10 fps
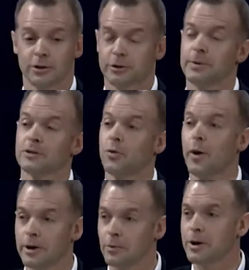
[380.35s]
So it's been
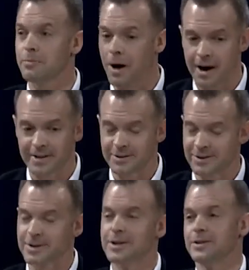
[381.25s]
21
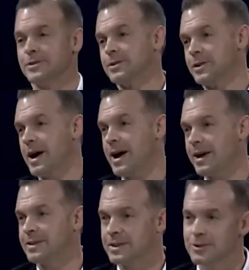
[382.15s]
months since I
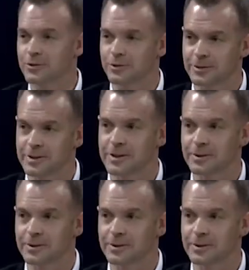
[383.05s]
had the initial deal.